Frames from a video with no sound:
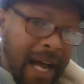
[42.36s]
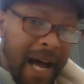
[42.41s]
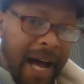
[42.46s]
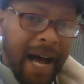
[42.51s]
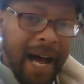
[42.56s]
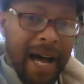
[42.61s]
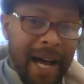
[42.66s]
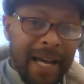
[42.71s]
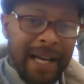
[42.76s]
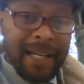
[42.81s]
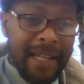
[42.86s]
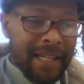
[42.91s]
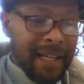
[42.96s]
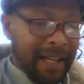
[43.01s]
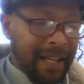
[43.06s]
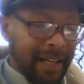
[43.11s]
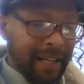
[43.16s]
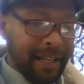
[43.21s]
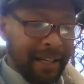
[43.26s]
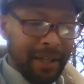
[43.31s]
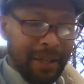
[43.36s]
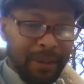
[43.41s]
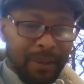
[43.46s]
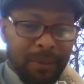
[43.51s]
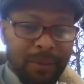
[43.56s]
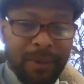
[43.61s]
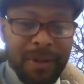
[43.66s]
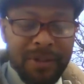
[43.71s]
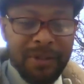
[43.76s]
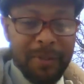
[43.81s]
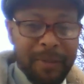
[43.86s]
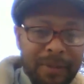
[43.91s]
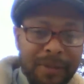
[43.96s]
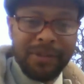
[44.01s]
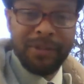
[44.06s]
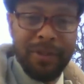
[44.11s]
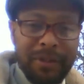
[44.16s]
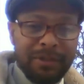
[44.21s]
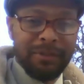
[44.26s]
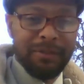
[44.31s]
I was supposed
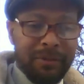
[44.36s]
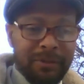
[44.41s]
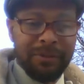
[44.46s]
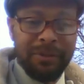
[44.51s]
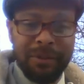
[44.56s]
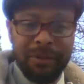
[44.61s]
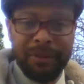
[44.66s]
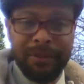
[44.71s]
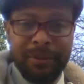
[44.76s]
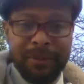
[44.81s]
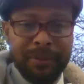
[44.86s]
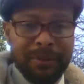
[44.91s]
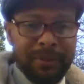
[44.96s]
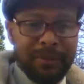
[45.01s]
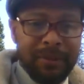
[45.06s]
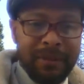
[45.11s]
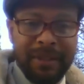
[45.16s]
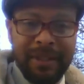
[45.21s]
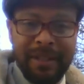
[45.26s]
to do